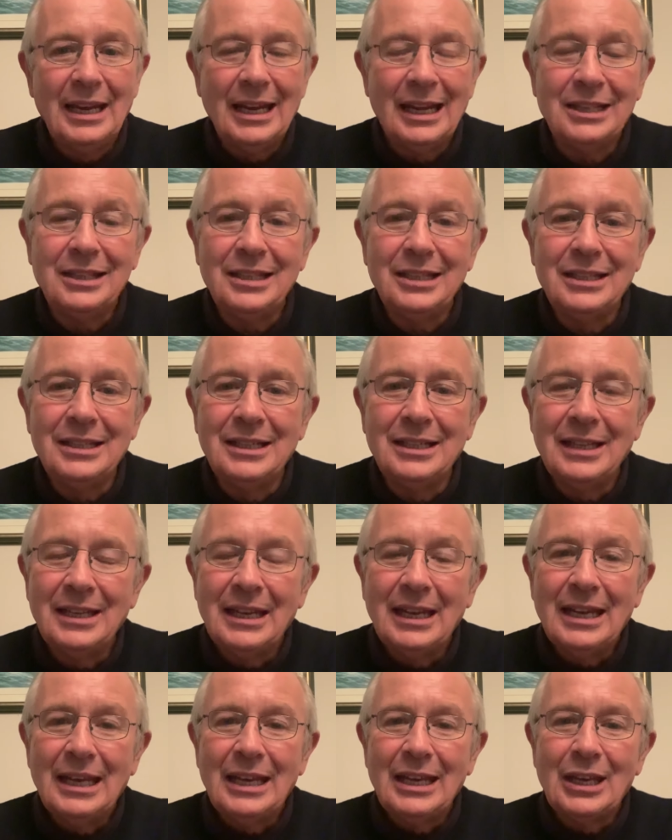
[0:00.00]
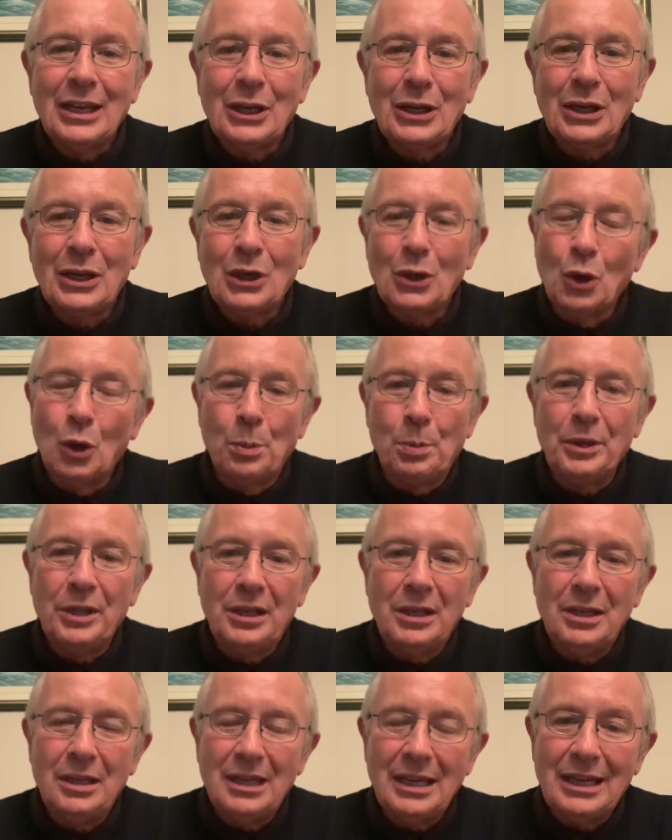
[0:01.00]
And then up
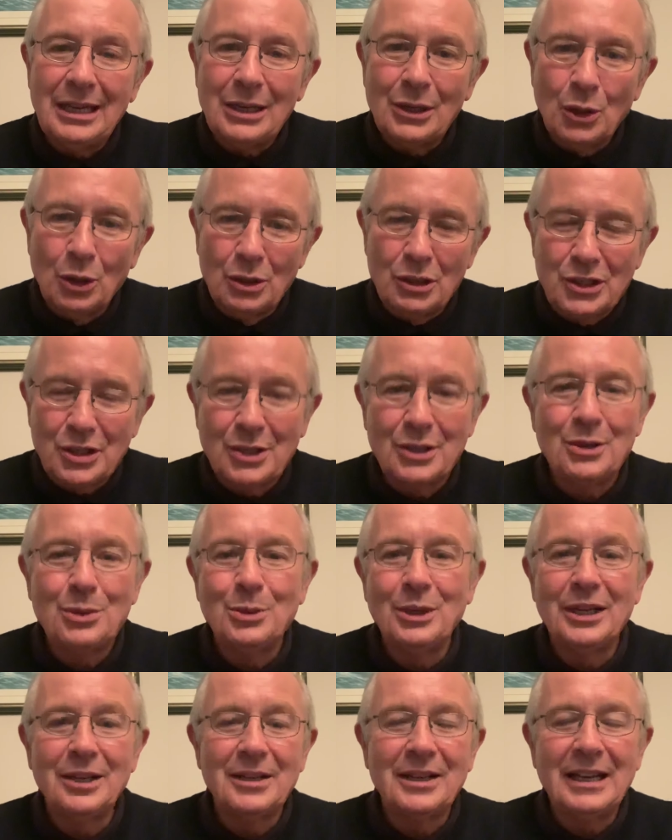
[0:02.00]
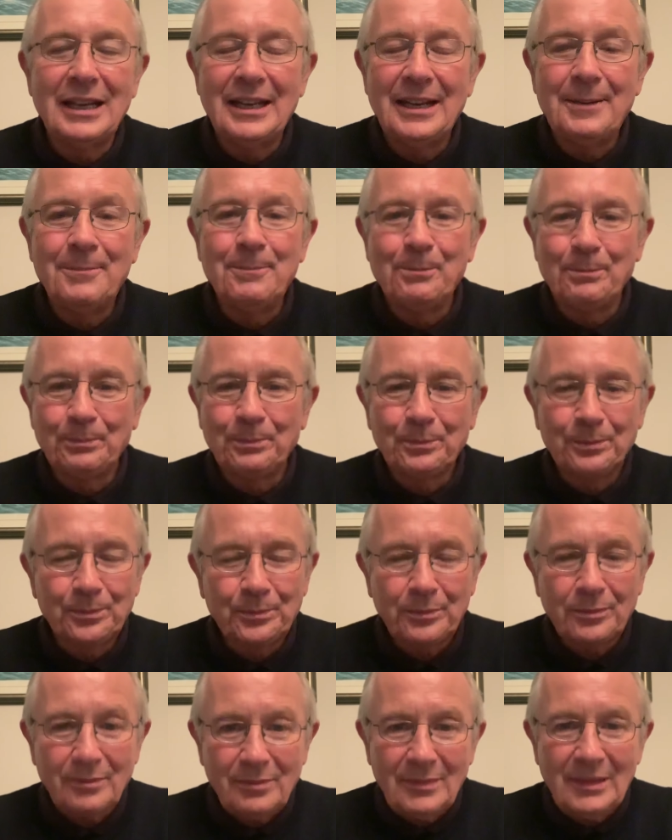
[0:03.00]
in Ulster, where
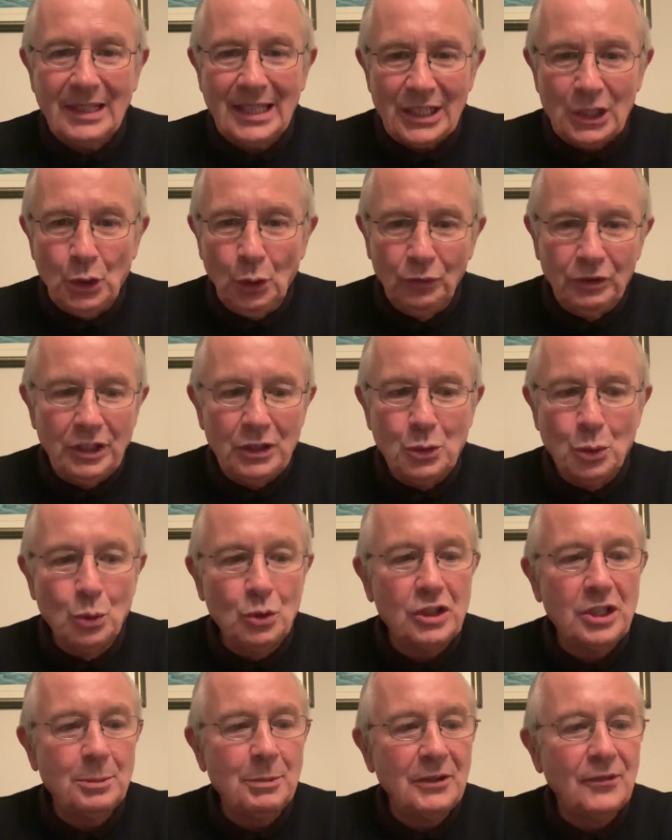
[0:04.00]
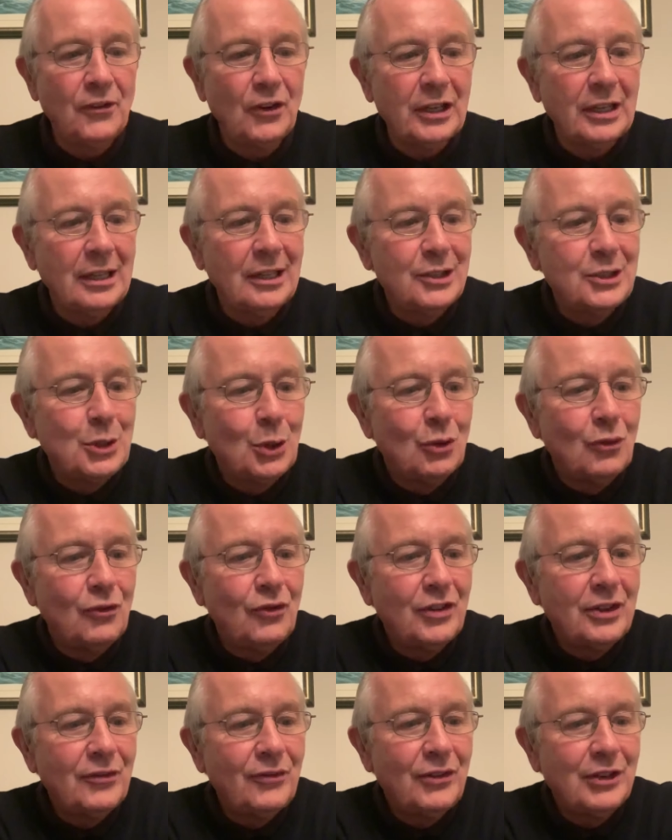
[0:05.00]
you have the two semi-finals down
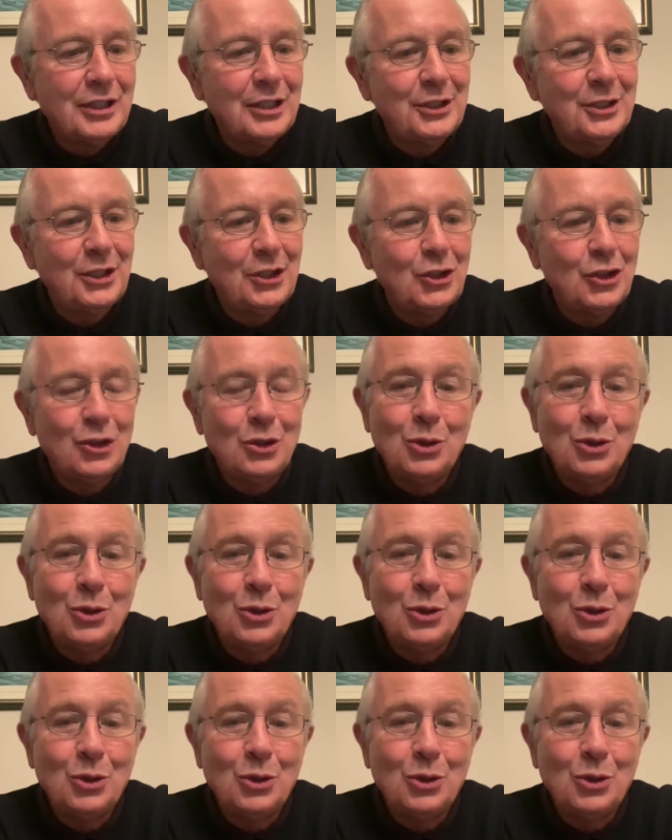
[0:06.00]
for decision.